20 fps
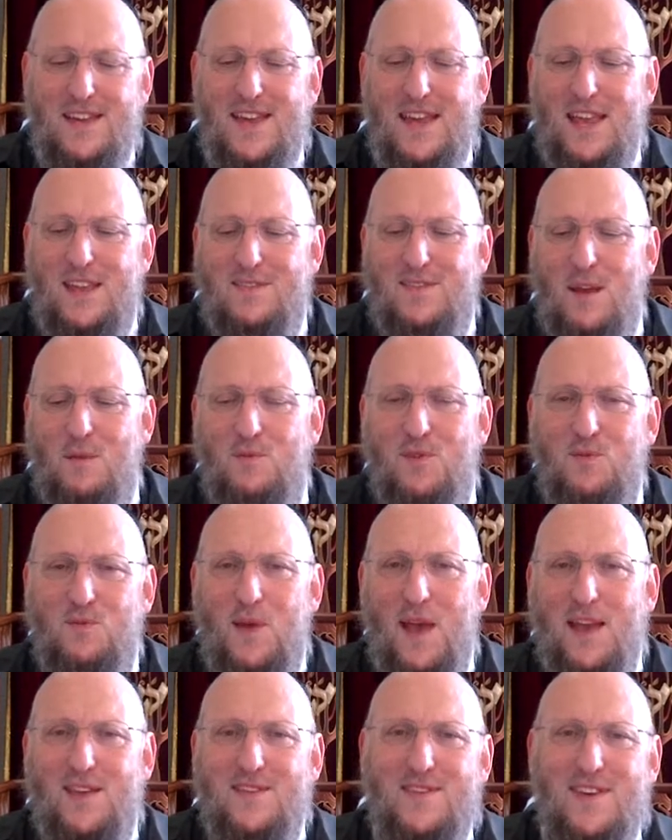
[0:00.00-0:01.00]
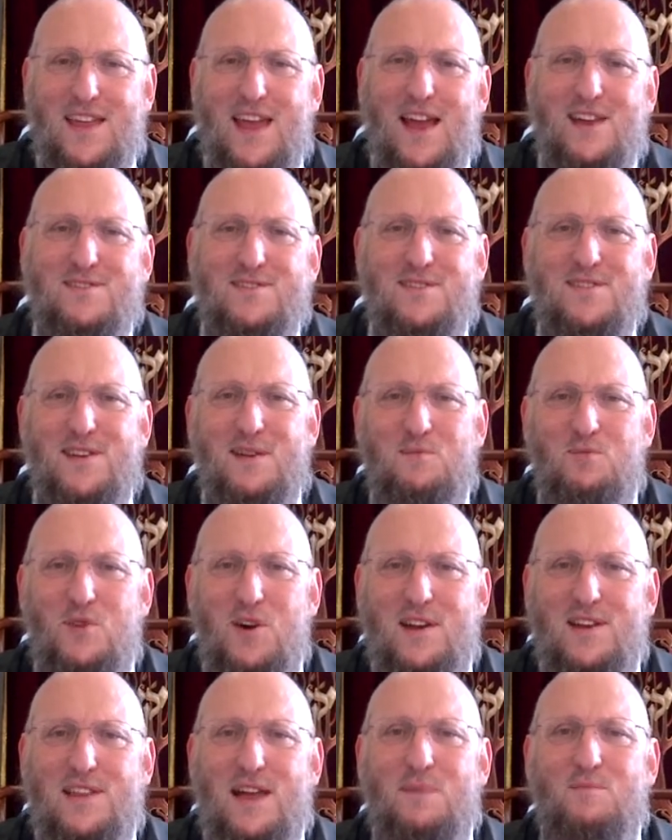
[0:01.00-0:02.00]
in some respects, it actually
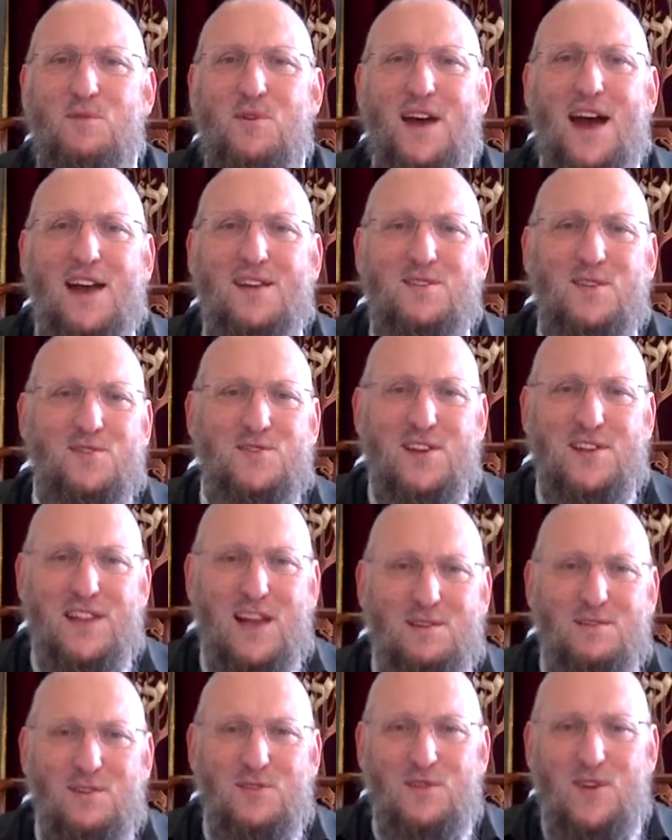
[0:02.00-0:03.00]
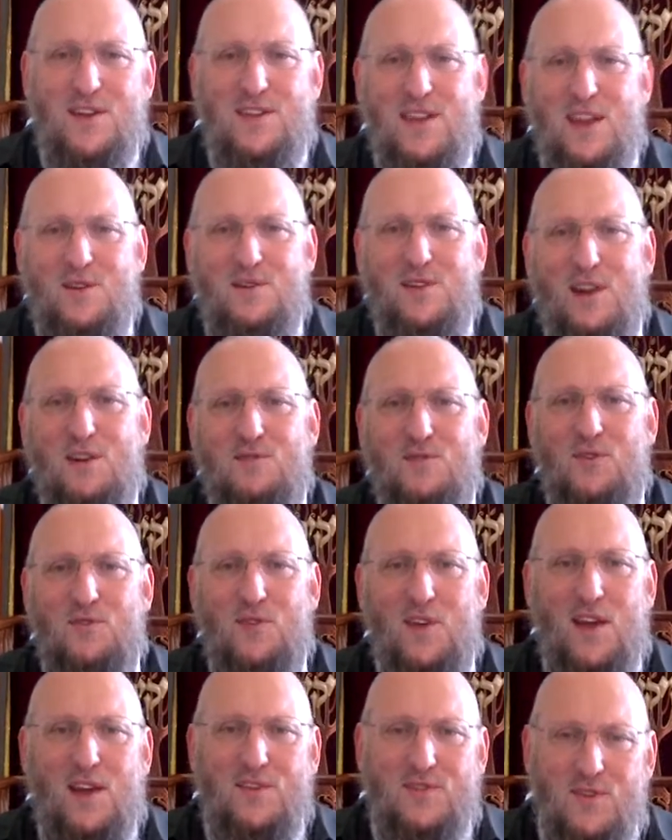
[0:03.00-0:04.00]
brought a lot more achdus to Klal Yisrael here in Eretz Yisrael,